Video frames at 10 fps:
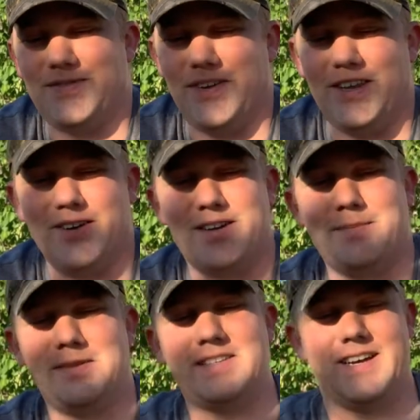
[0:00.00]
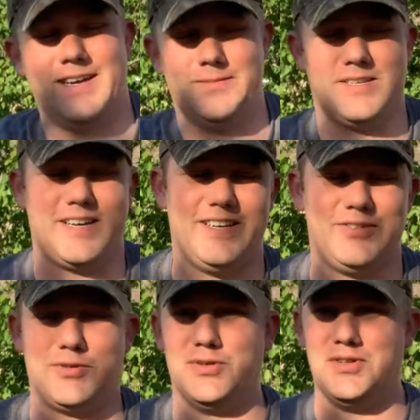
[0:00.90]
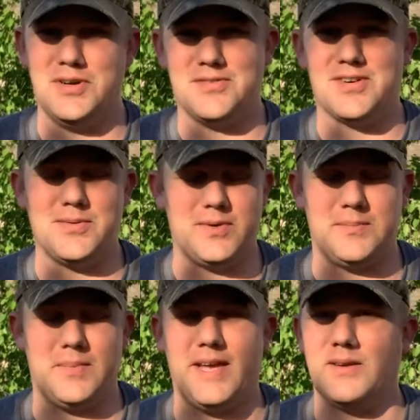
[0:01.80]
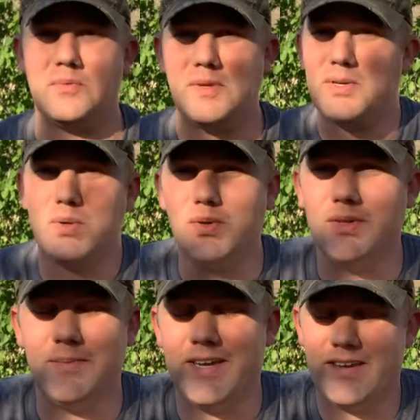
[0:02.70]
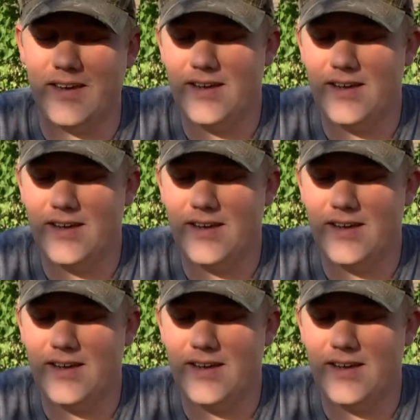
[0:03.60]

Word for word: video a couple of times and kind of drooled over it and went, man, it would be cool to make